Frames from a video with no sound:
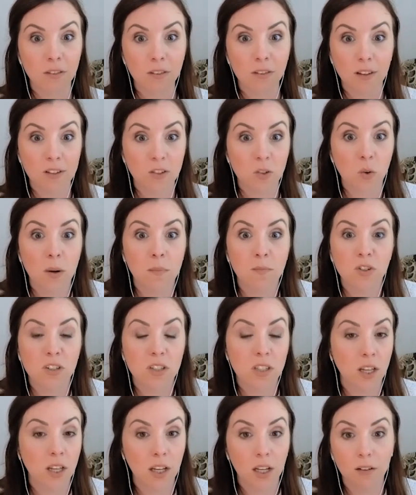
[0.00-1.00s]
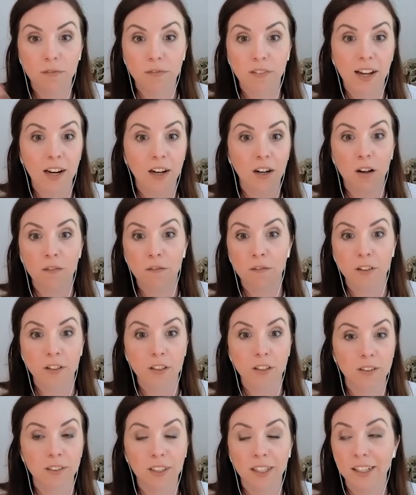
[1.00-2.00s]
So I'm just like flying off
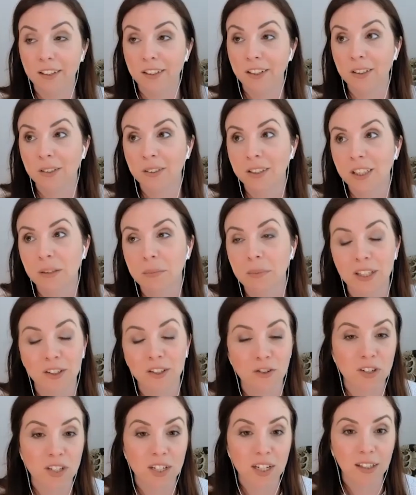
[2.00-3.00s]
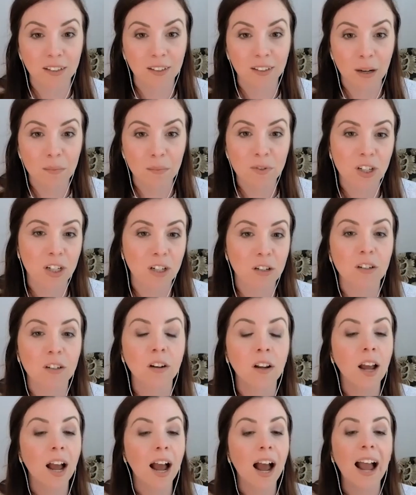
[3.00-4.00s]
I don't know. It'll be interesting. I
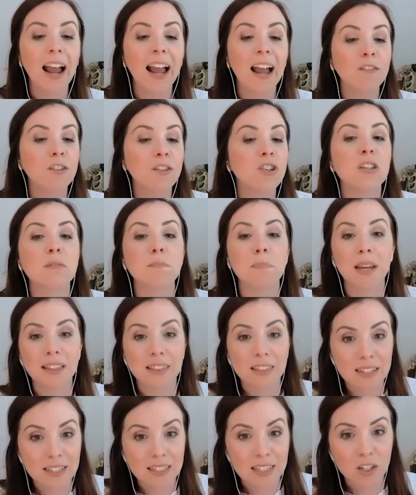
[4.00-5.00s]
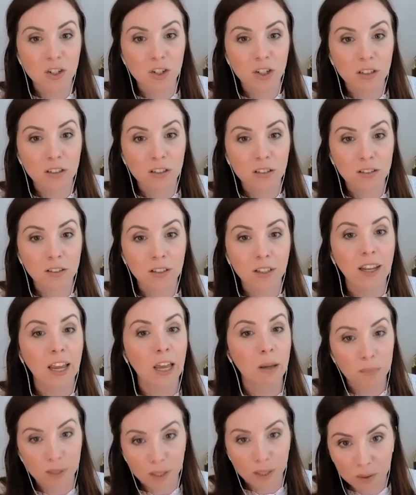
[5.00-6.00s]
have to just make the decision
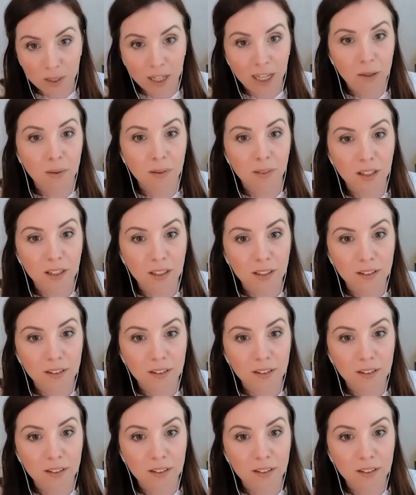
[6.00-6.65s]
and be okay with it.